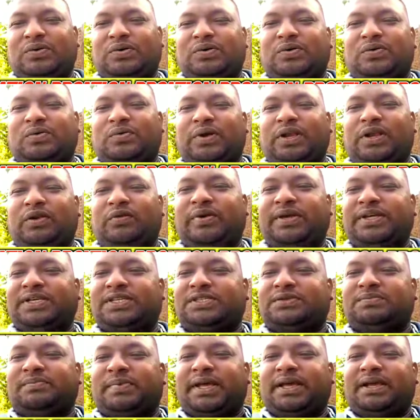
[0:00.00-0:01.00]
will we
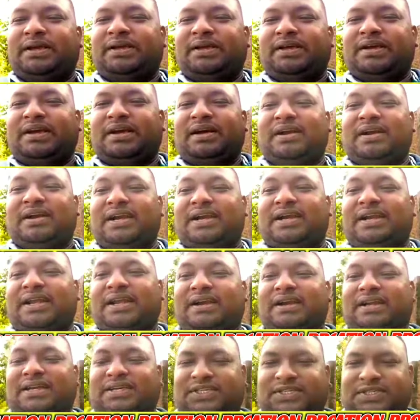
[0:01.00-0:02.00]
speak correct
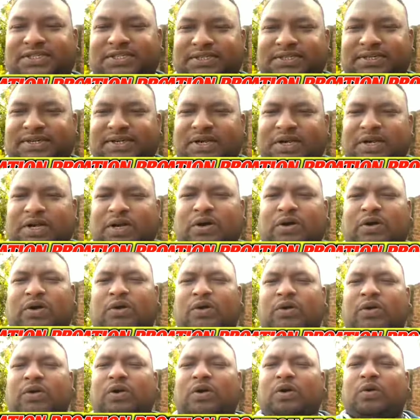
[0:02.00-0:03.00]
English? Or
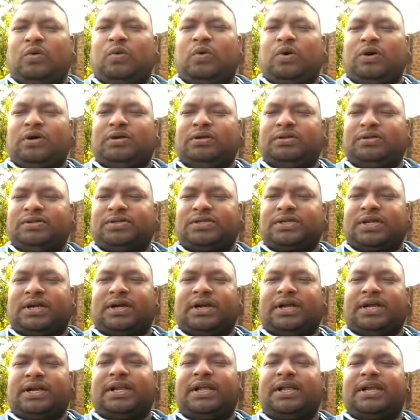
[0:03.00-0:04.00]
what does
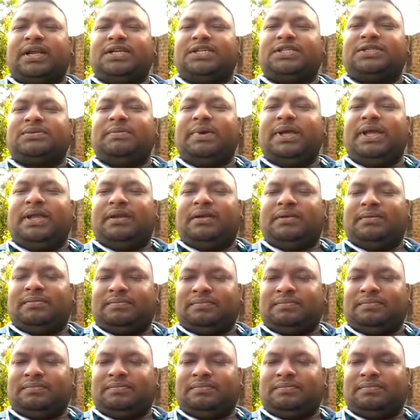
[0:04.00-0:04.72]
correct English mean?